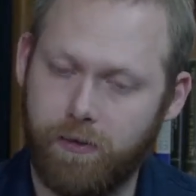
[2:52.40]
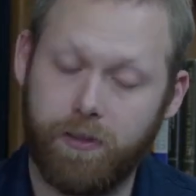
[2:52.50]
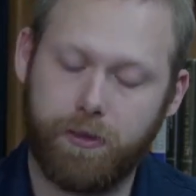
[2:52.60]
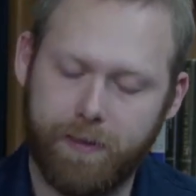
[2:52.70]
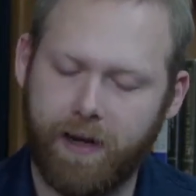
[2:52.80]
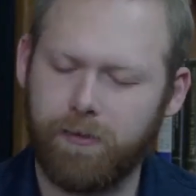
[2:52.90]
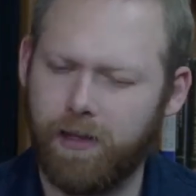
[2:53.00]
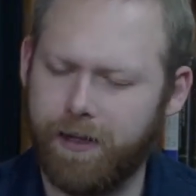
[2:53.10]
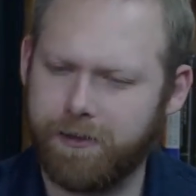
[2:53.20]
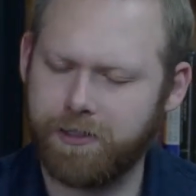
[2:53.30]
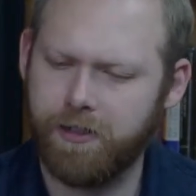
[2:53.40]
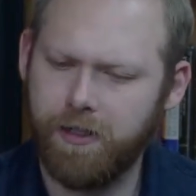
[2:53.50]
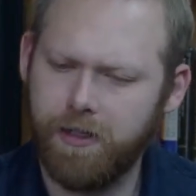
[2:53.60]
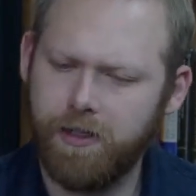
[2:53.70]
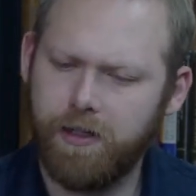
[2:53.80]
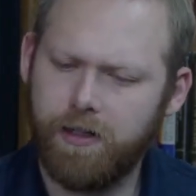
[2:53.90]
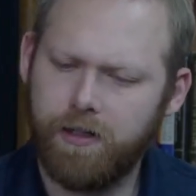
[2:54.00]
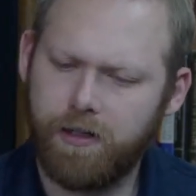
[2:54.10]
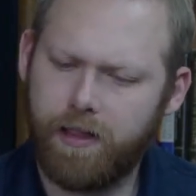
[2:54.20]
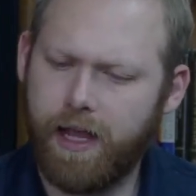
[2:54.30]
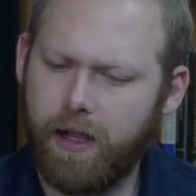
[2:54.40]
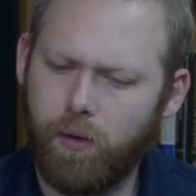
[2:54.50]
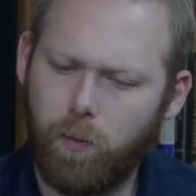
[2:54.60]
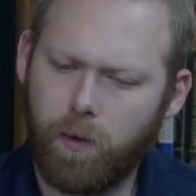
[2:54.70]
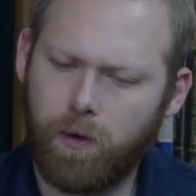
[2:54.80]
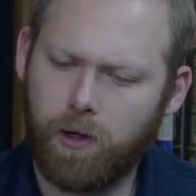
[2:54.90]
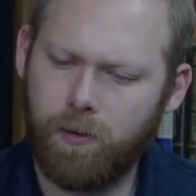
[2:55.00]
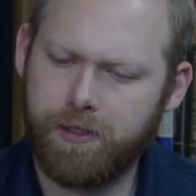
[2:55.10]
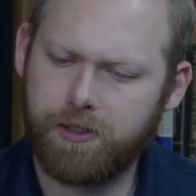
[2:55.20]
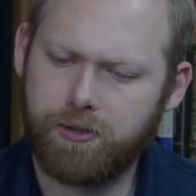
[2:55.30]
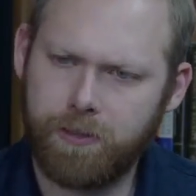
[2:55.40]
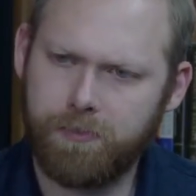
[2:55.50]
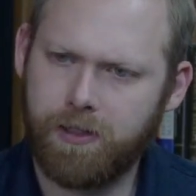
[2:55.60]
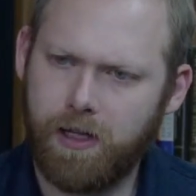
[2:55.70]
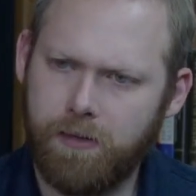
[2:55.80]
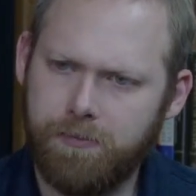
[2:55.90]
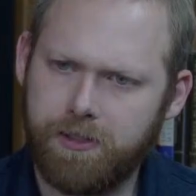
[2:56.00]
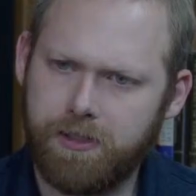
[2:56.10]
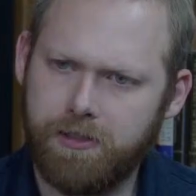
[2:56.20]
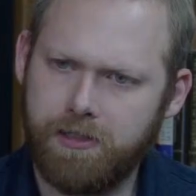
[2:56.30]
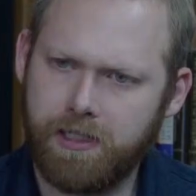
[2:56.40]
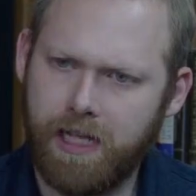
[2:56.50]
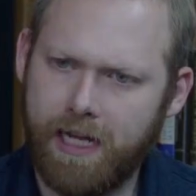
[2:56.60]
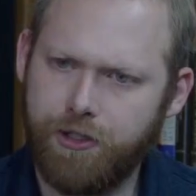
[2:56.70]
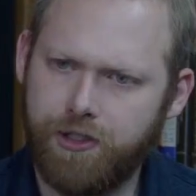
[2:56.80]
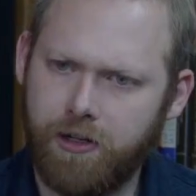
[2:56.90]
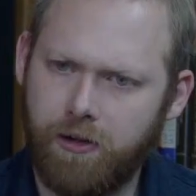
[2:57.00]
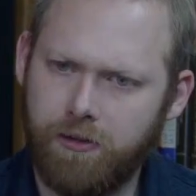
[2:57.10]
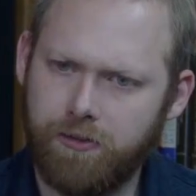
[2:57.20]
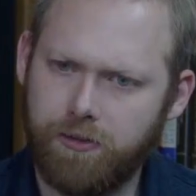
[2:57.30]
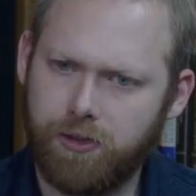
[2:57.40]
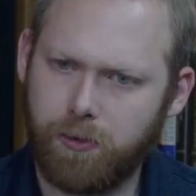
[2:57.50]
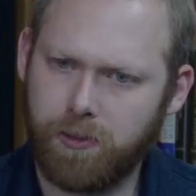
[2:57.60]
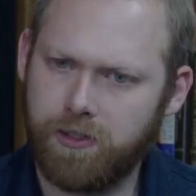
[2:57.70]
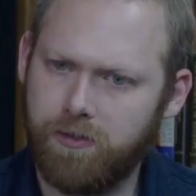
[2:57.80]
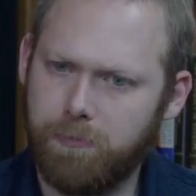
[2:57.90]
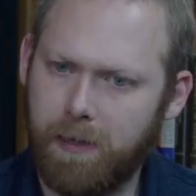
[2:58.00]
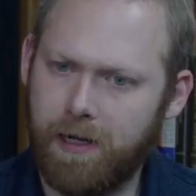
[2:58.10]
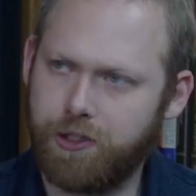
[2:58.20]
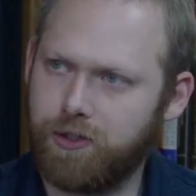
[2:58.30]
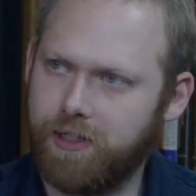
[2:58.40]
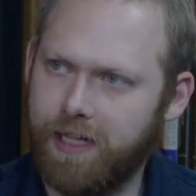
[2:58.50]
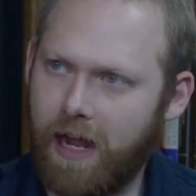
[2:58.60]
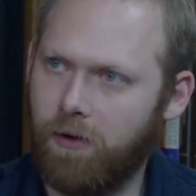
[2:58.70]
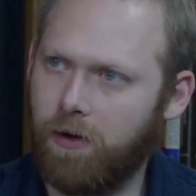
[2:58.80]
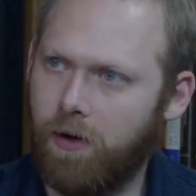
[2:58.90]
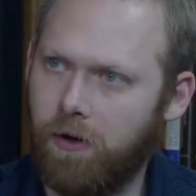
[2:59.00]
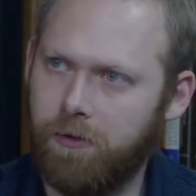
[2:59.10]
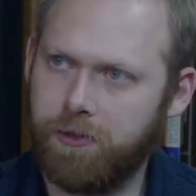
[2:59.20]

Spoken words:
three airliners, they were going to strip clubs and engaging in all sorts of debauchery and alcohol and the